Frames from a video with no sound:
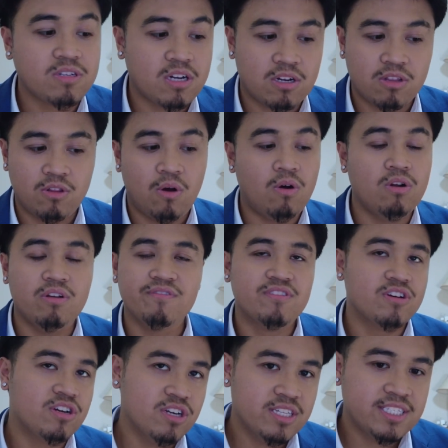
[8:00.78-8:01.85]
are all of the
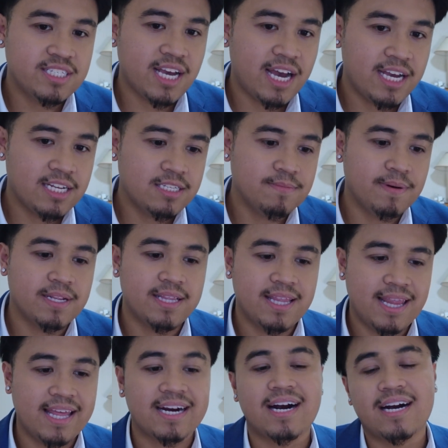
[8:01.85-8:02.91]
good sides, but
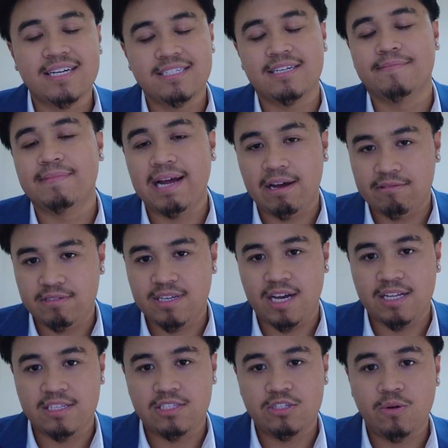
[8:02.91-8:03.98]
there are some
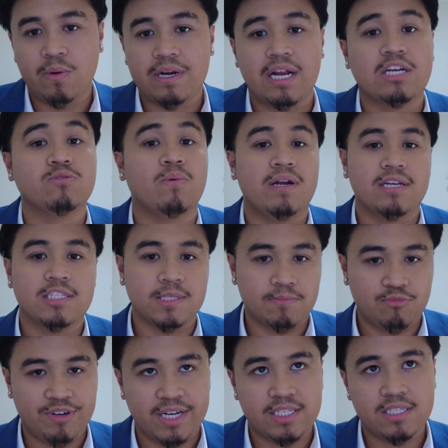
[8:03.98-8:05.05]
downsides to it as well as some
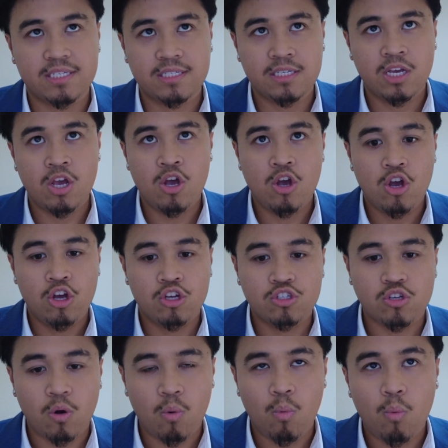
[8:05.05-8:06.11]
risks.
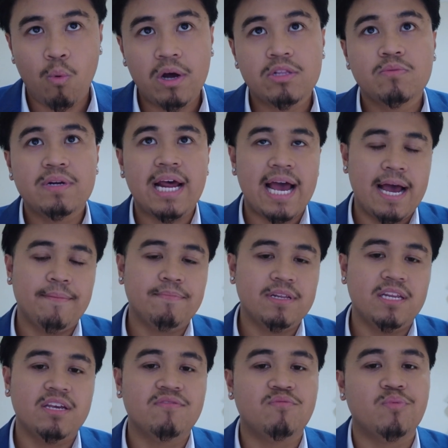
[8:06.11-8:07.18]
So what would
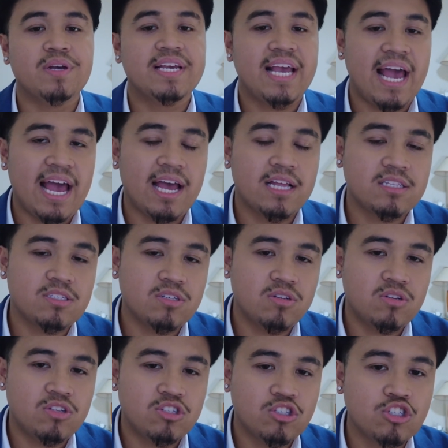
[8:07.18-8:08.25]
happen if we can't
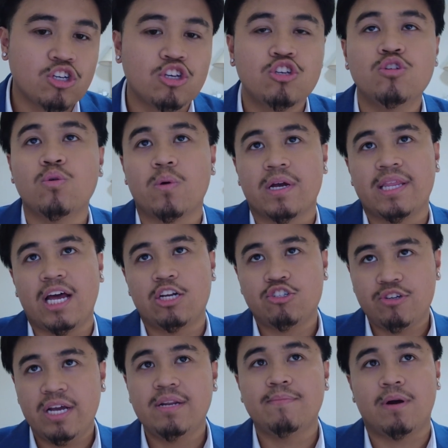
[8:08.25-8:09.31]
secure that
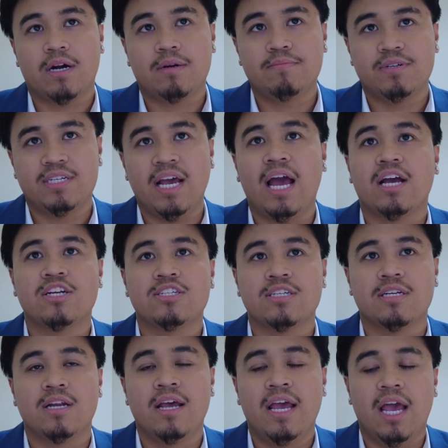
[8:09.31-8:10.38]
trademark
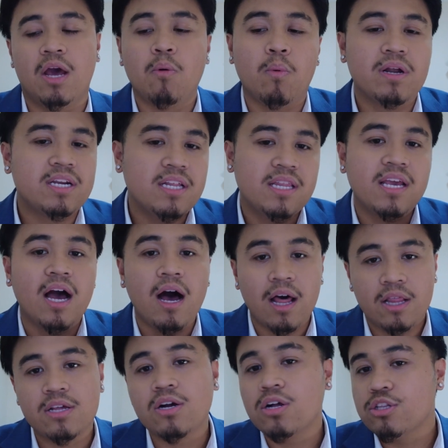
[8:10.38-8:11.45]
protection? And what are the
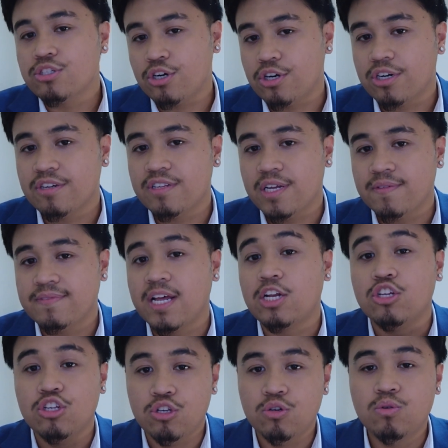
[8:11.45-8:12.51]
other alternatives
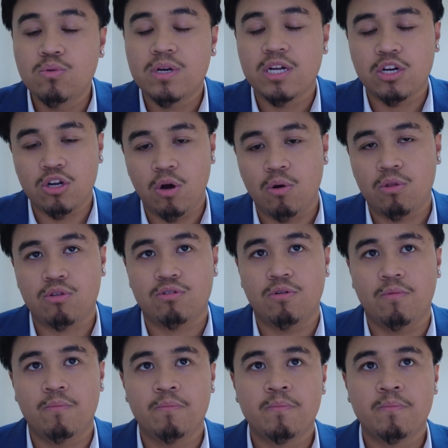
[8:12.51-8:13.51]
that you can go through?